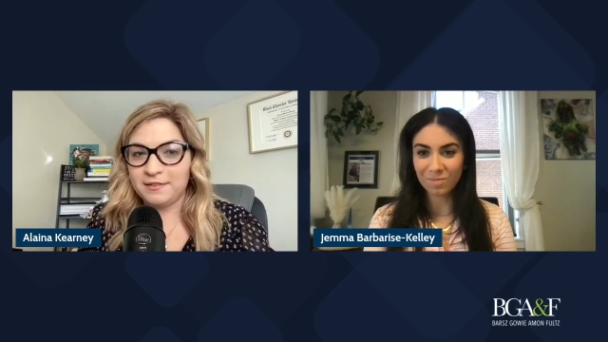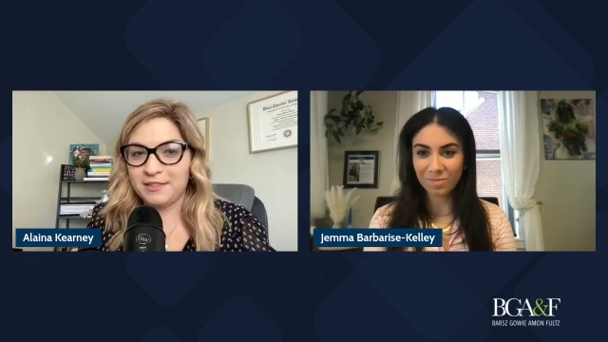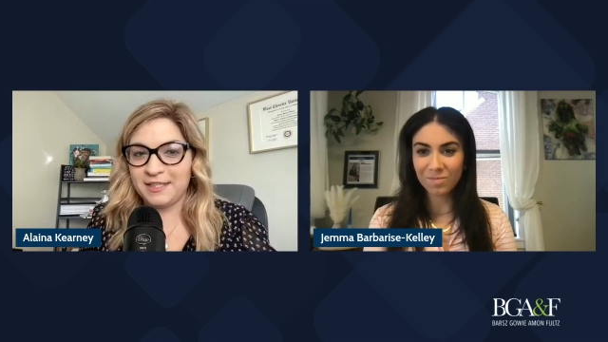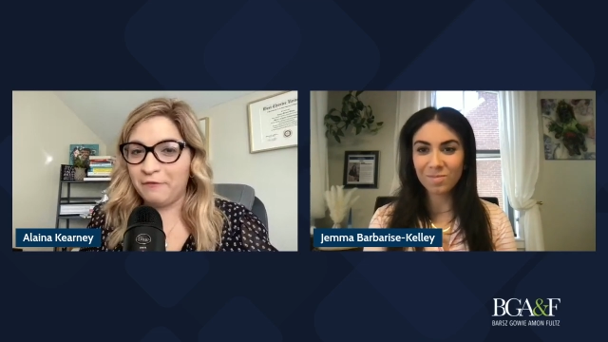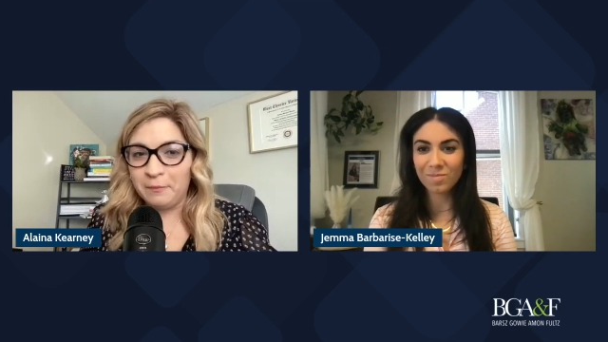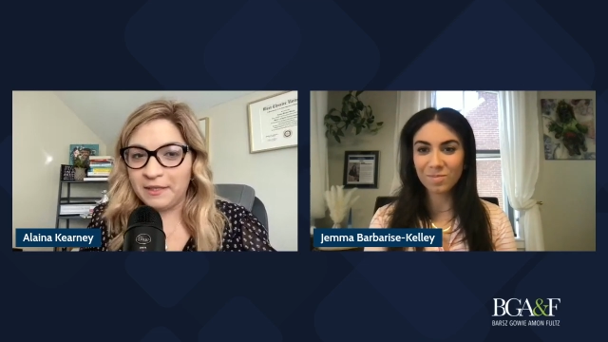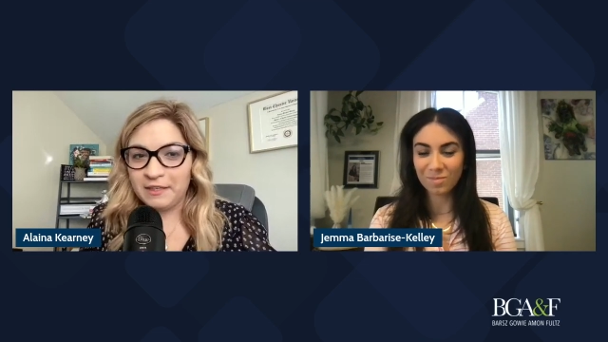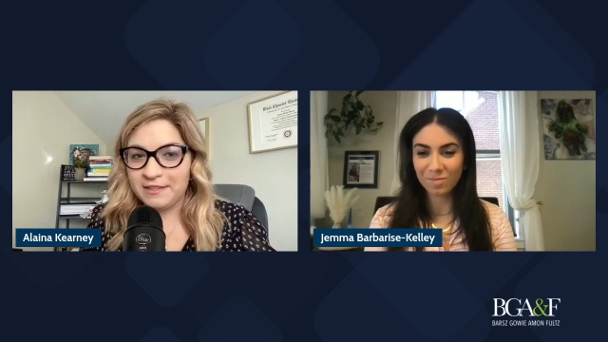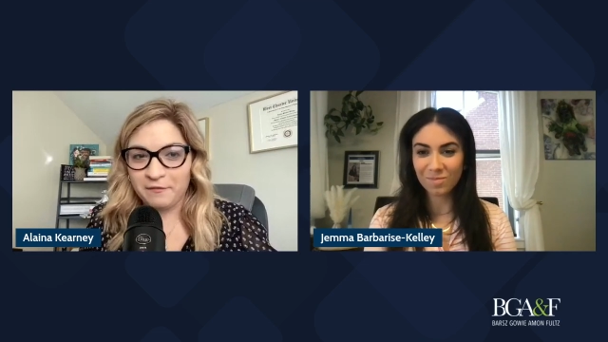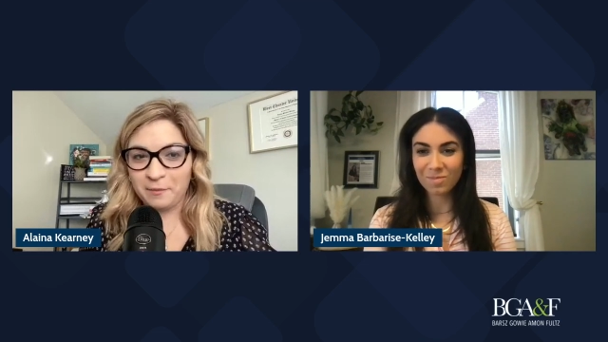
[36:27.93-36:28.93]
Speaker 1: is
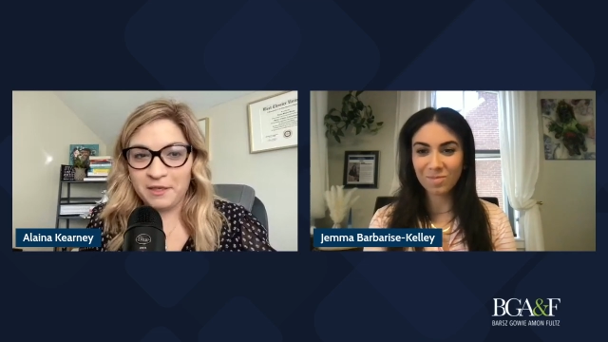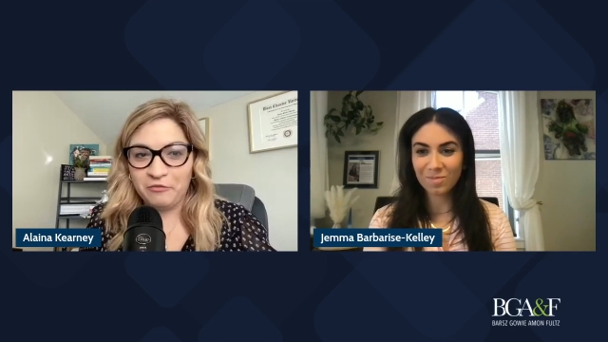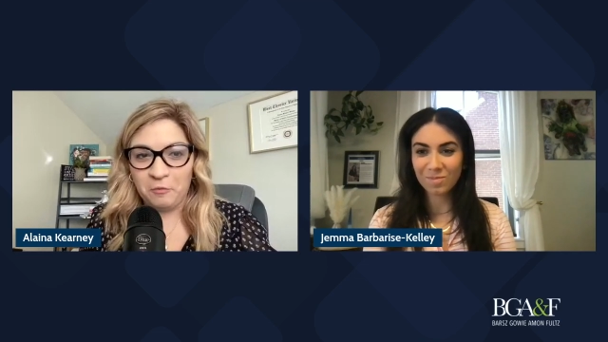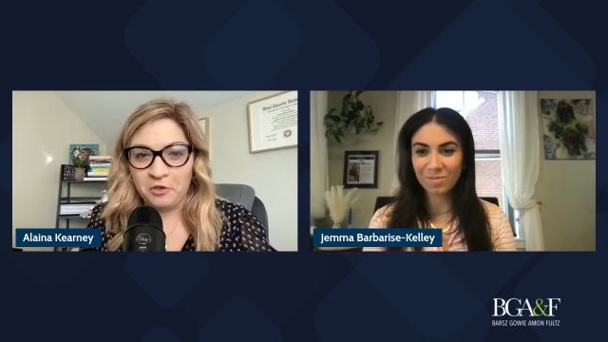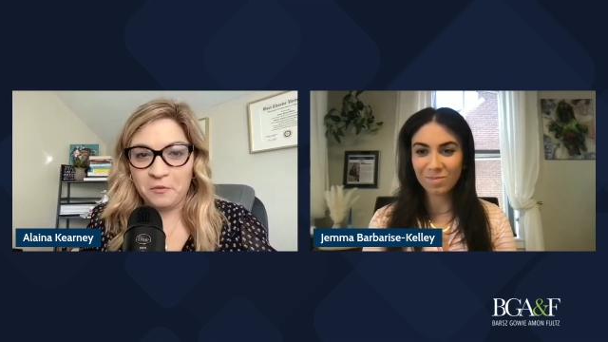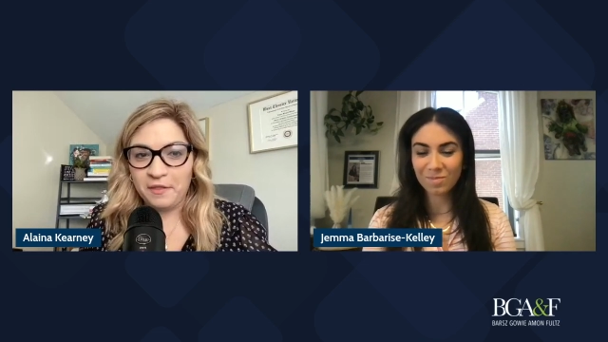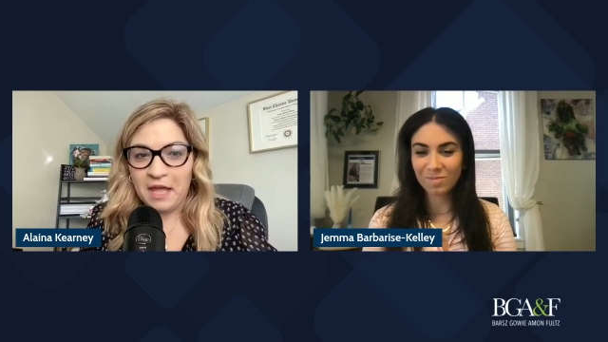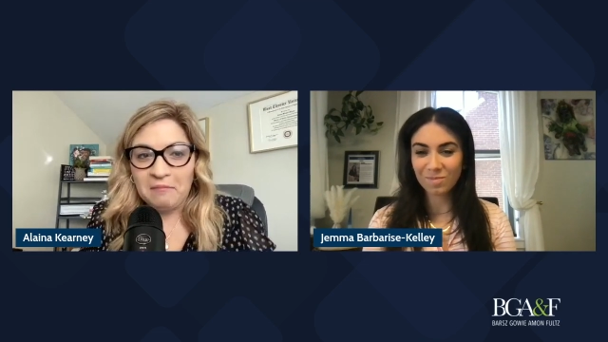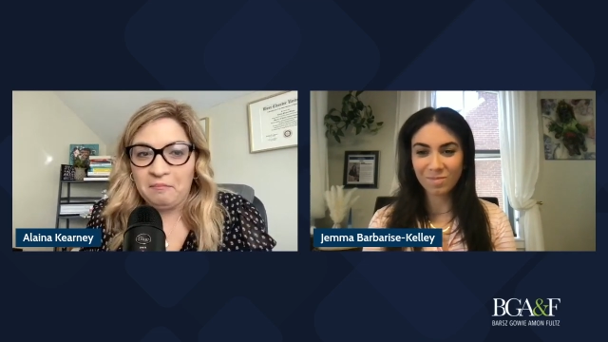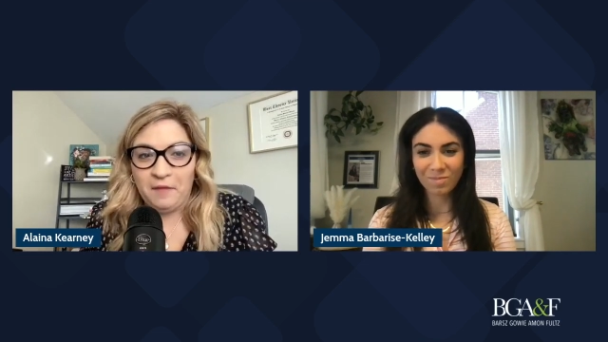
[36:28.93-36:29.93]
everybody familiar with
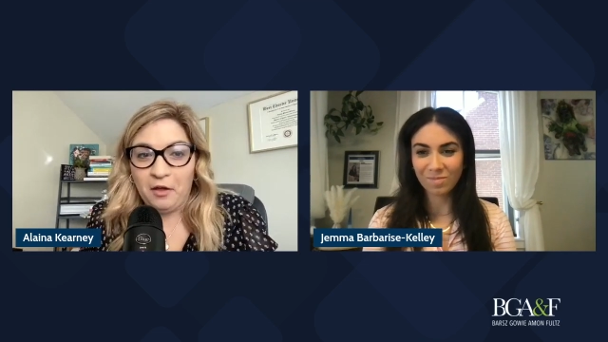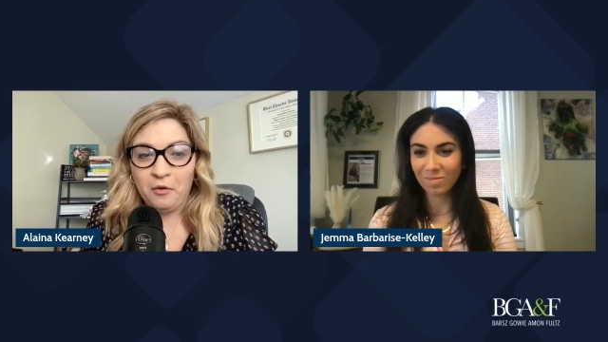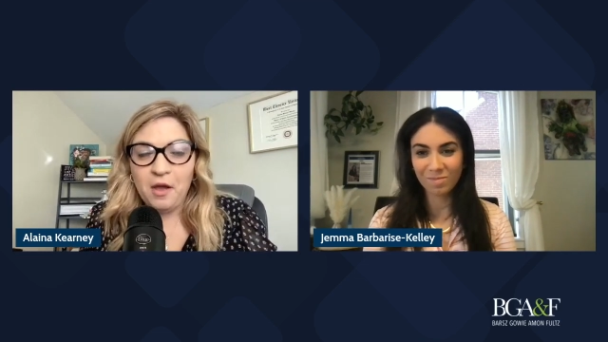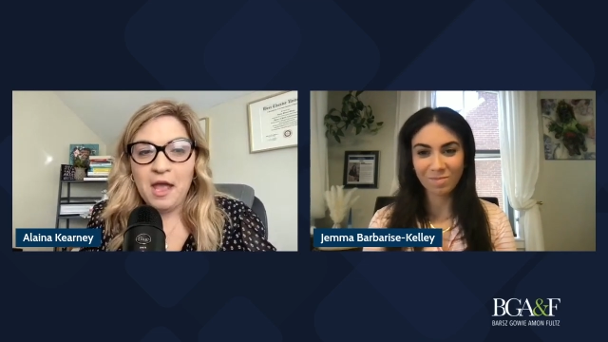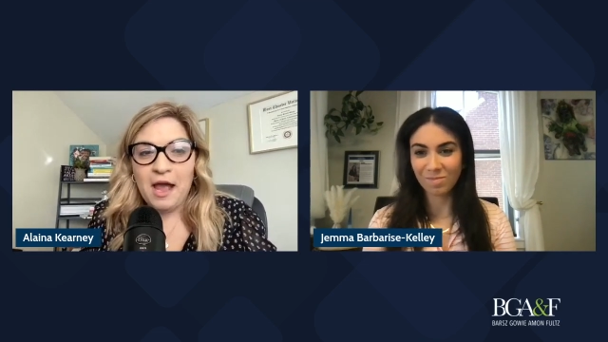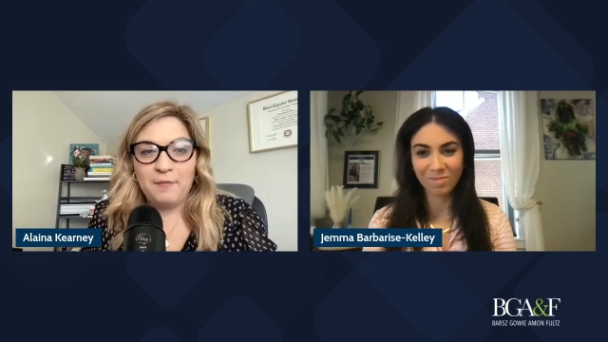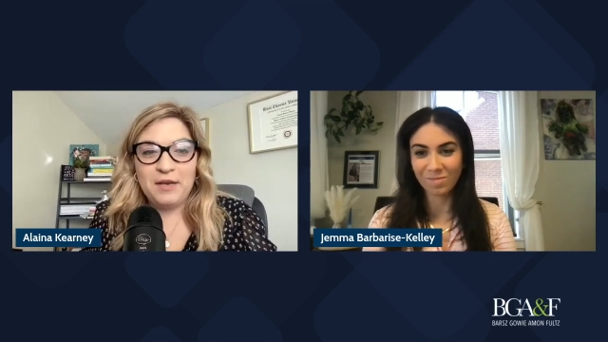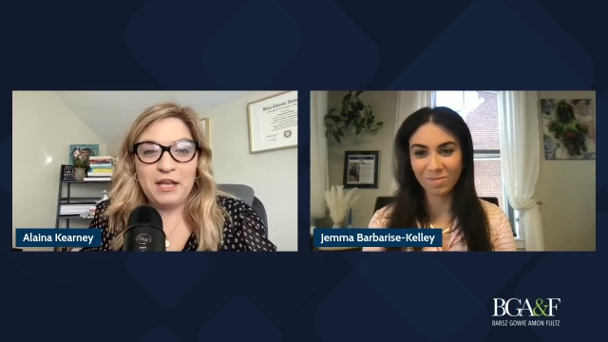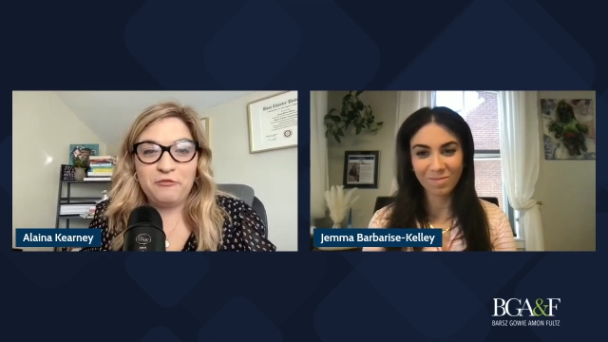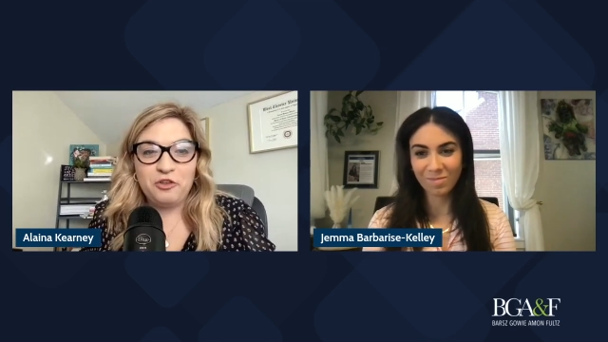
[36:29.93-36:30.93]
that? No. I
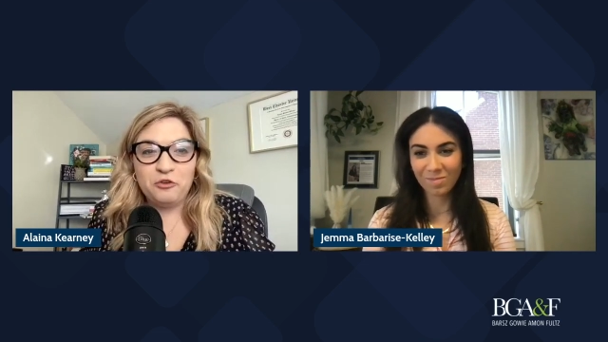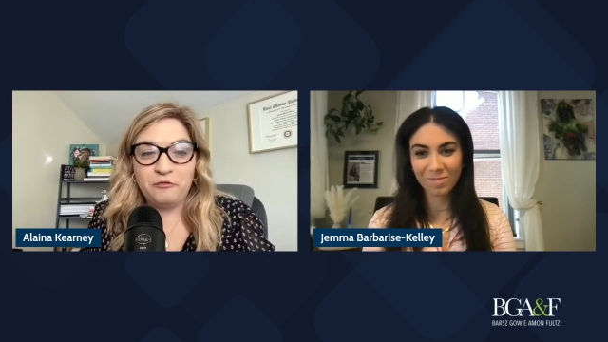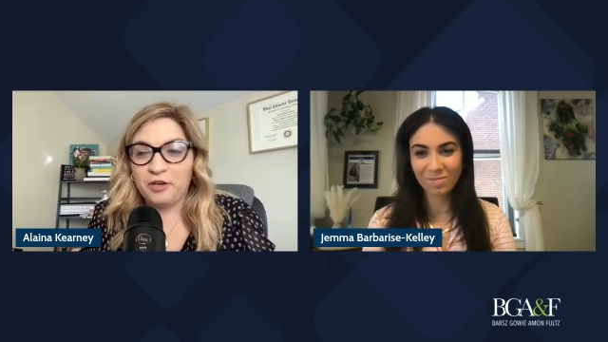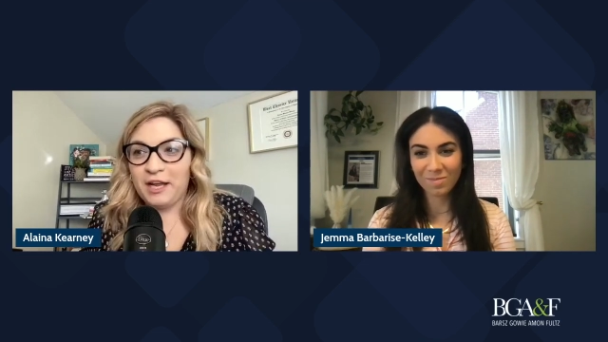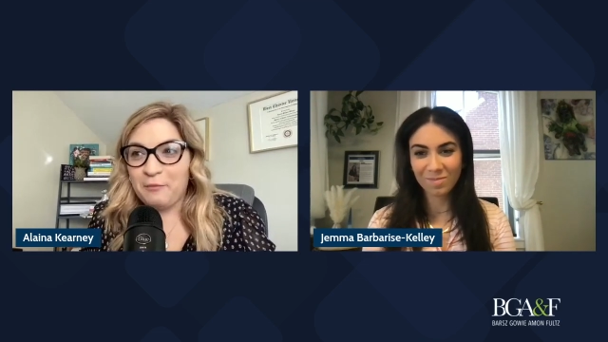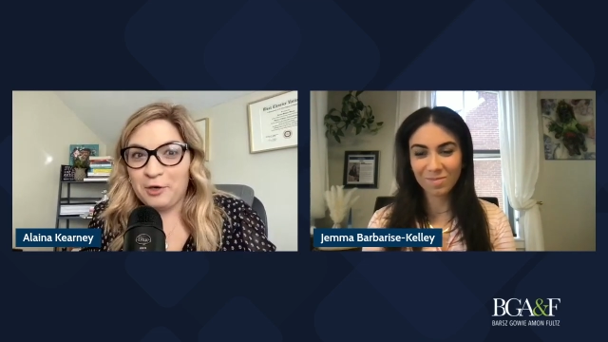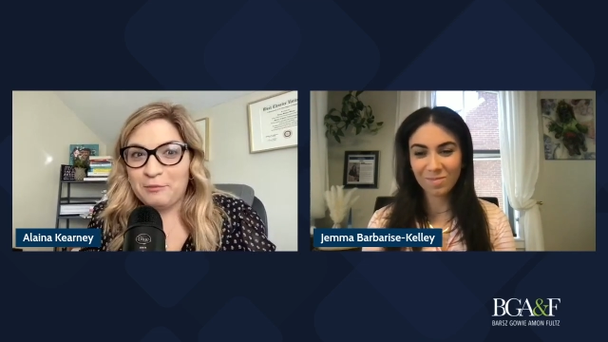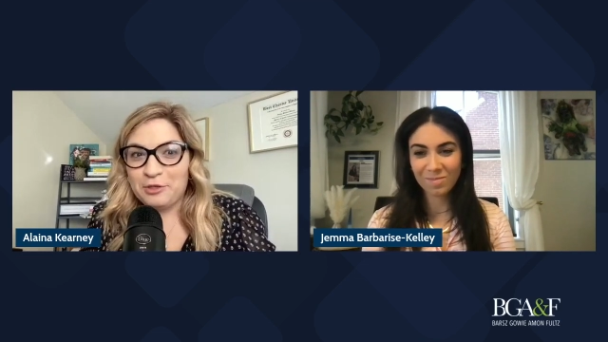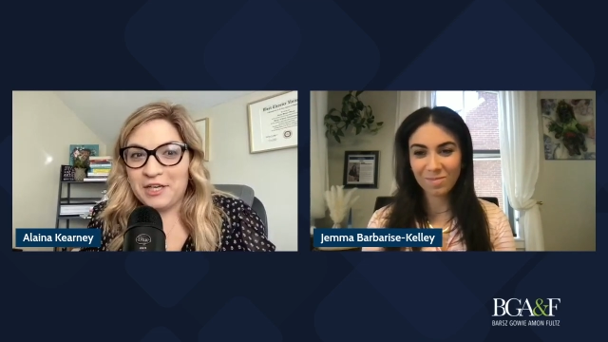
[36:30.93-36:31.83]
mean, if you forget where to put a